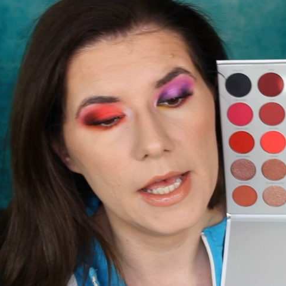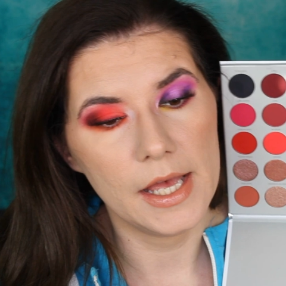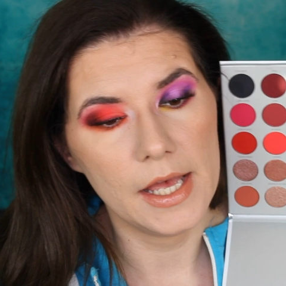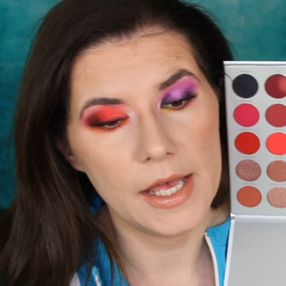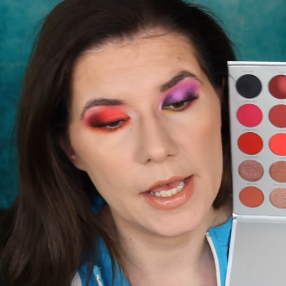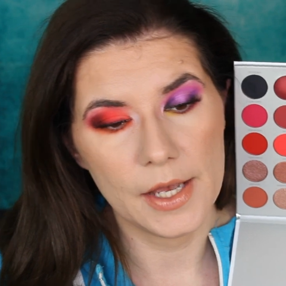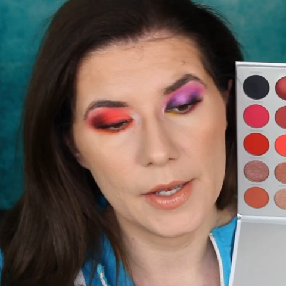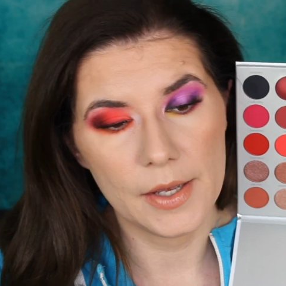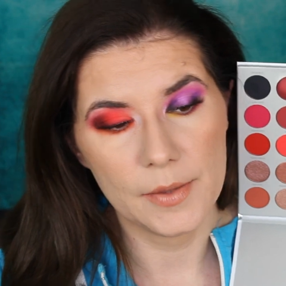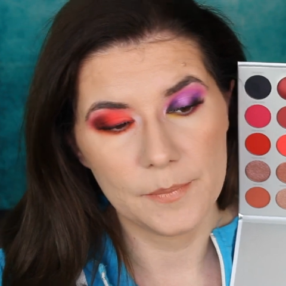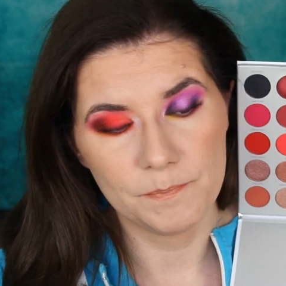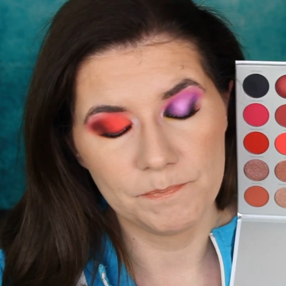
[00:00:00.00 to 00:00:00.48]

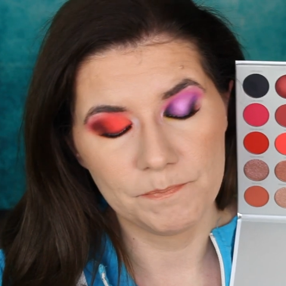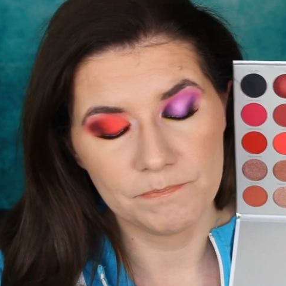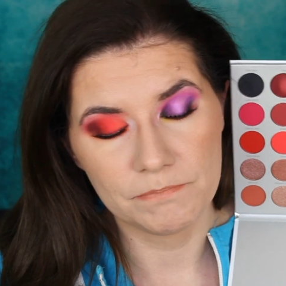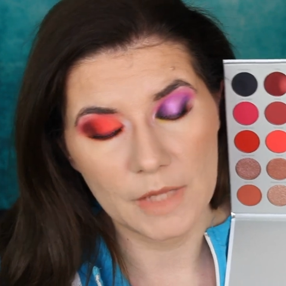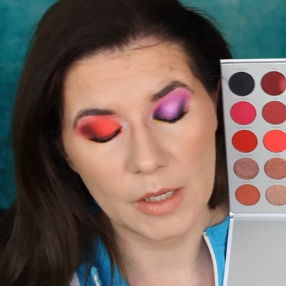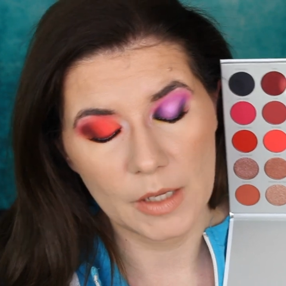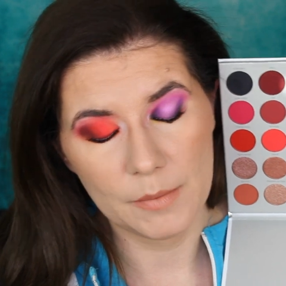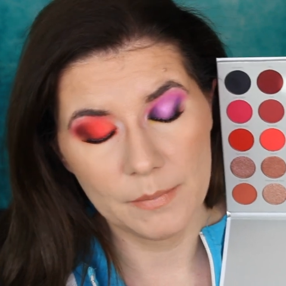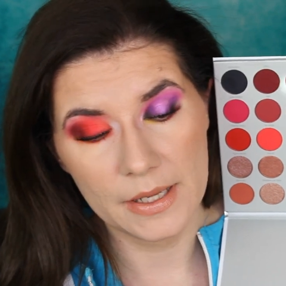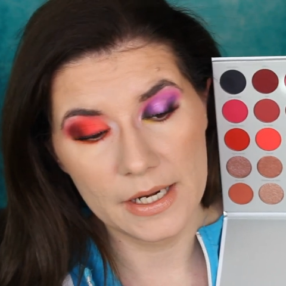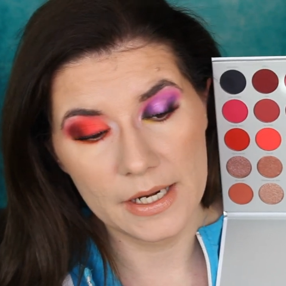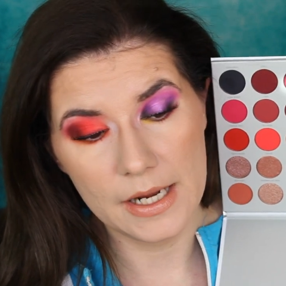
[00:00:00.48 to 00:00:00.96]
Um,
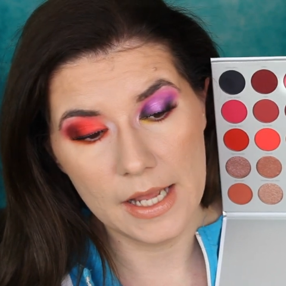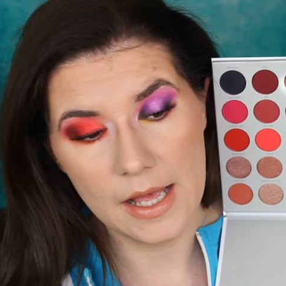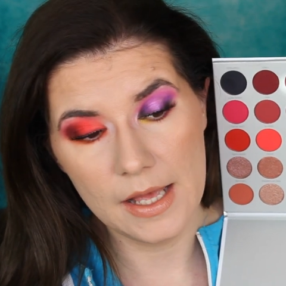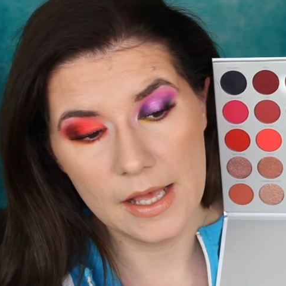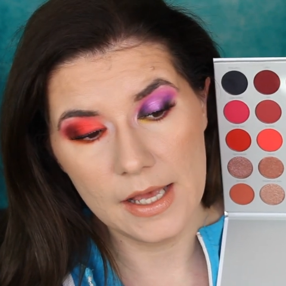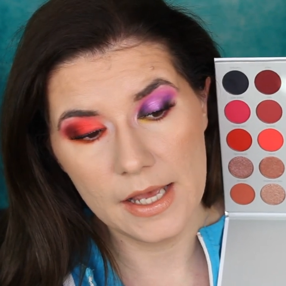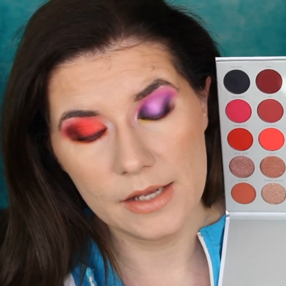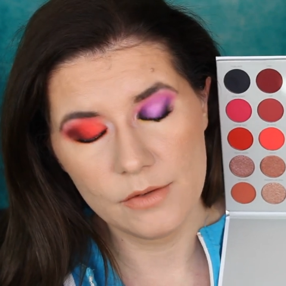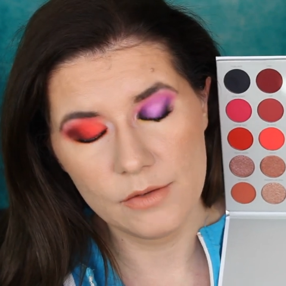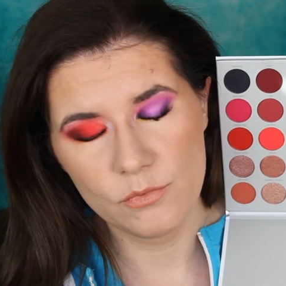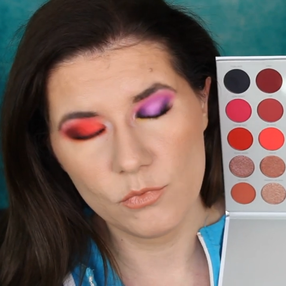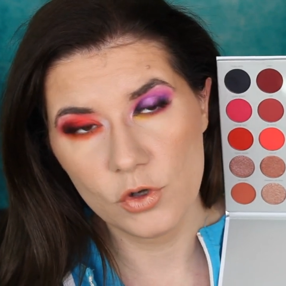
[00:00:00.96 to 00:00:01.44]
but
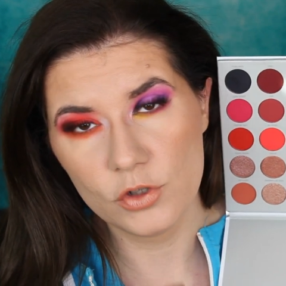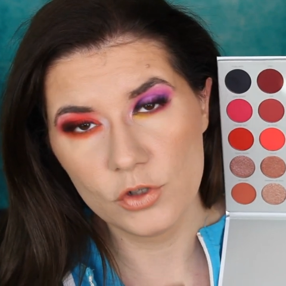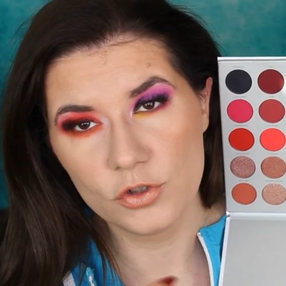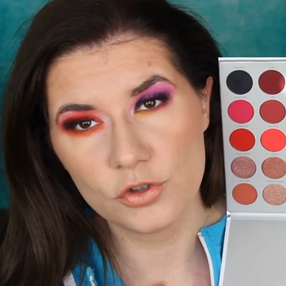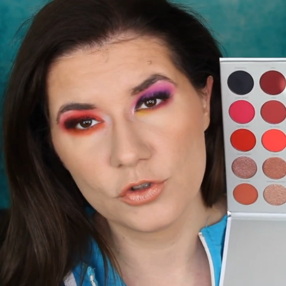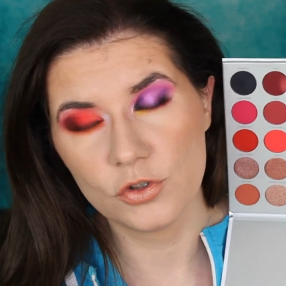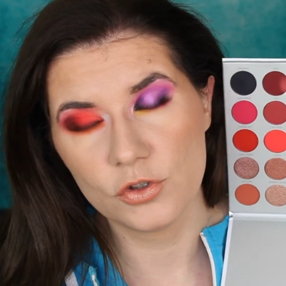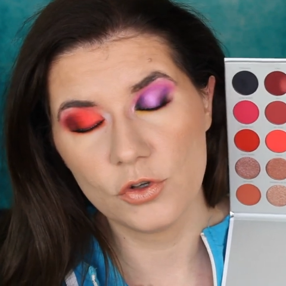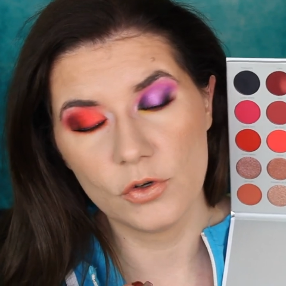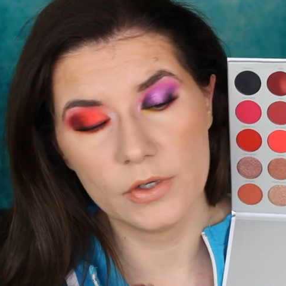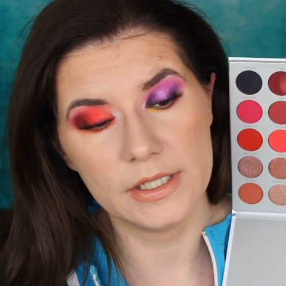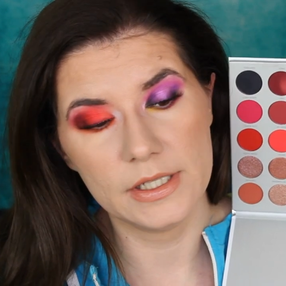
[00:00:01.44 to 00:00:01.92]
I want
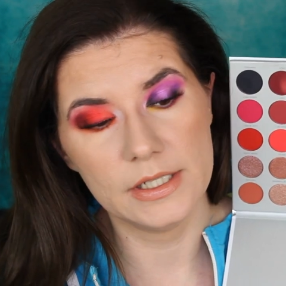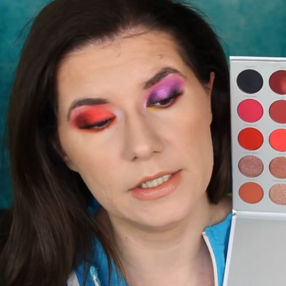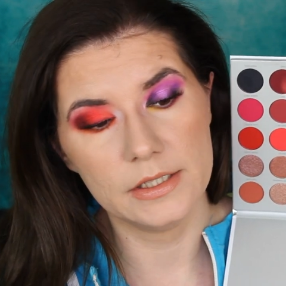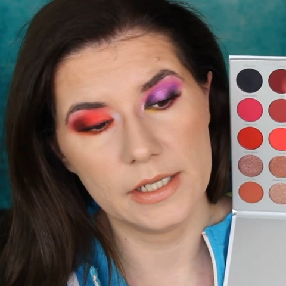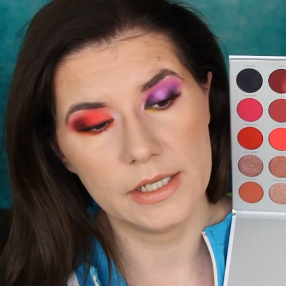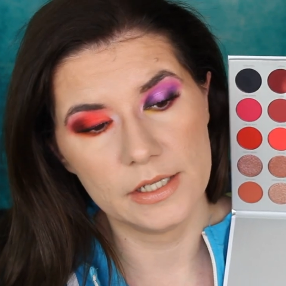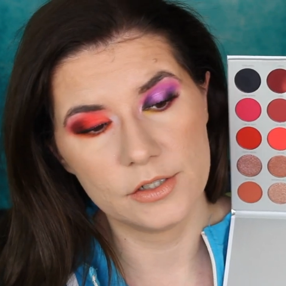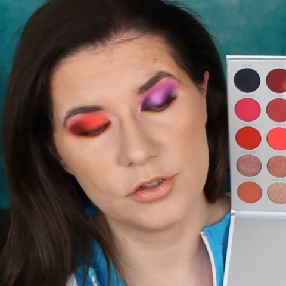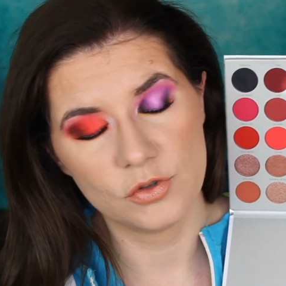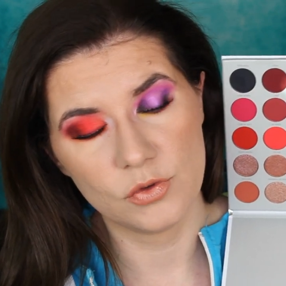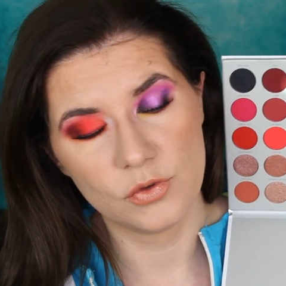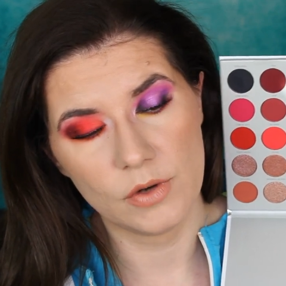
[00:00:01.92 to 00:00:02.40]
to go
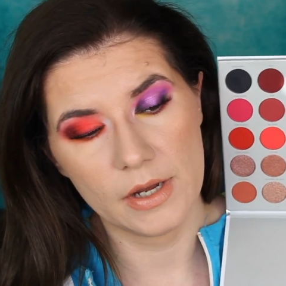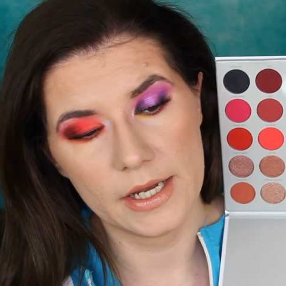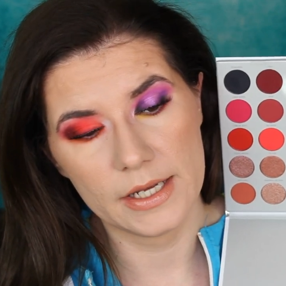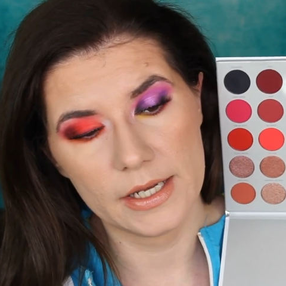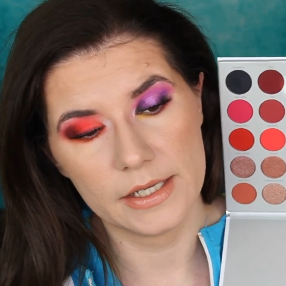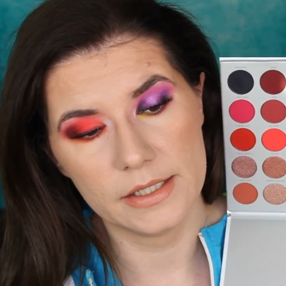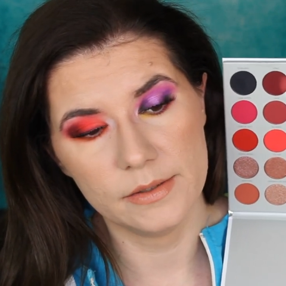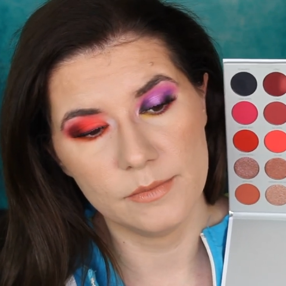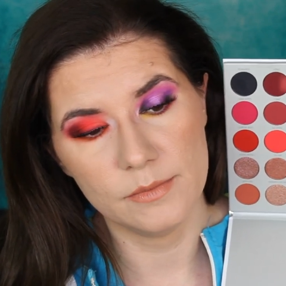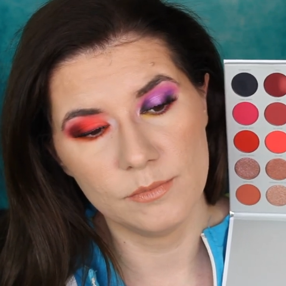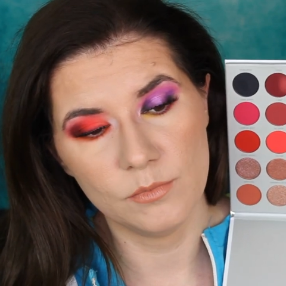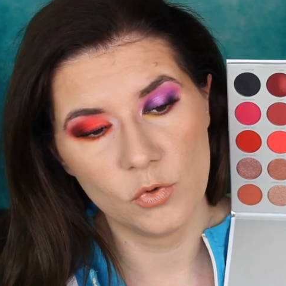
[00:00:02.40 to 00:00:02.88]
in and
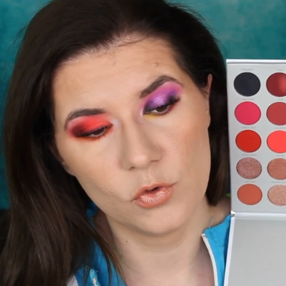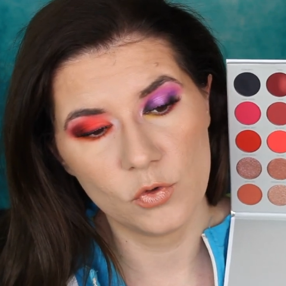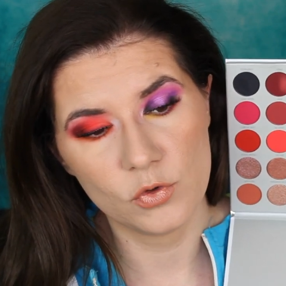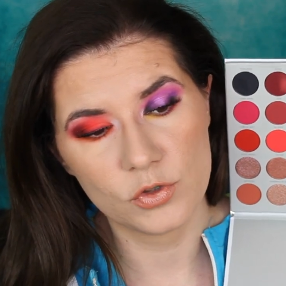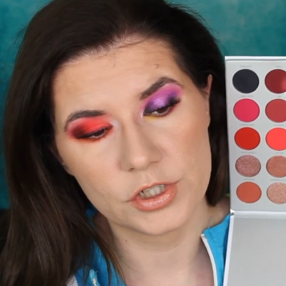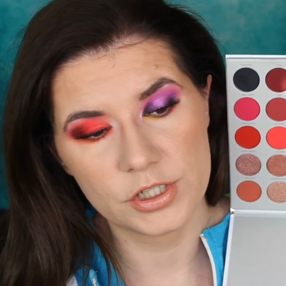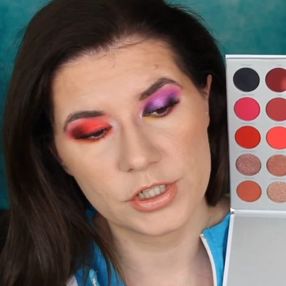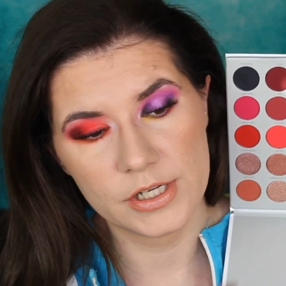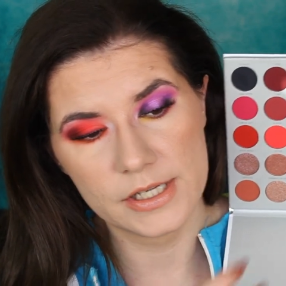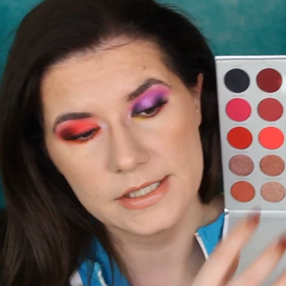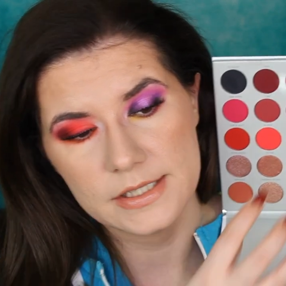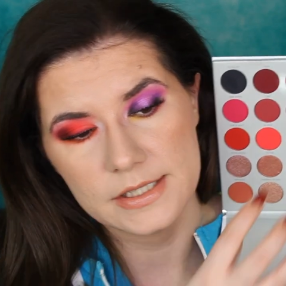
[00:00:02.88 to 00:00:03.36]
try
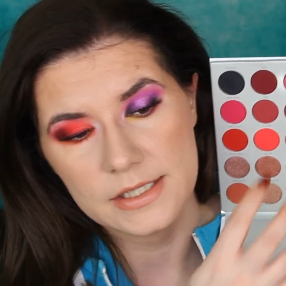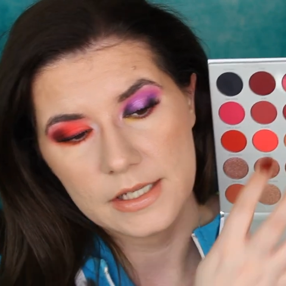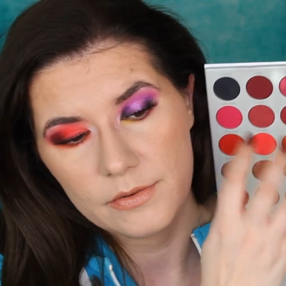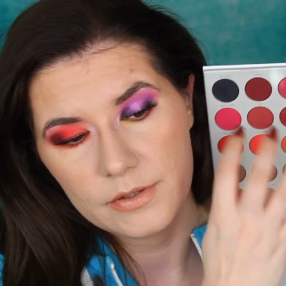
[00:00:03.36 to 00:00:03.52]
more shades.